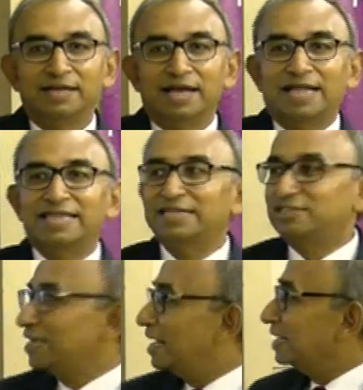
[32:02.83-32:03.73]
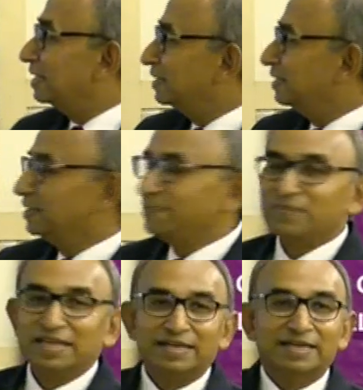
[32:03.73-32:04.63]
And I think it's really,
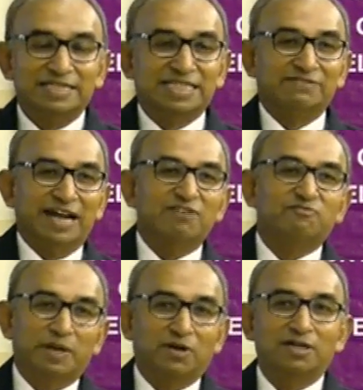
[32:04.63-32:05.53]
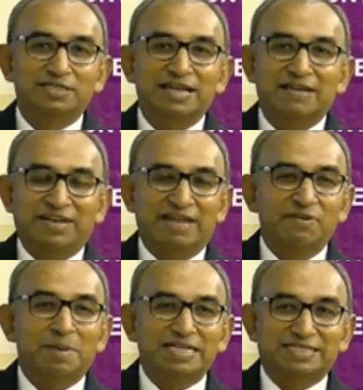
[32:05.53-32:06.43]
he survived because when
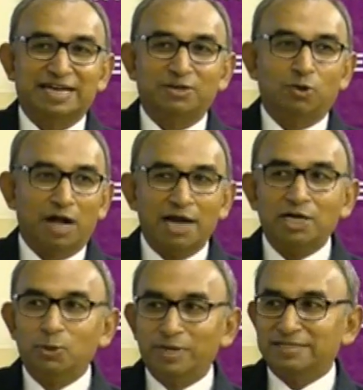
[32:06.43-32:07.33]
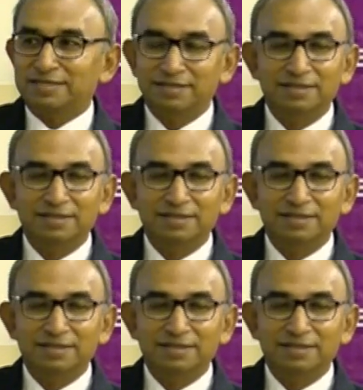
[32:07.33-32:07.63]
everybody said, you can't do it,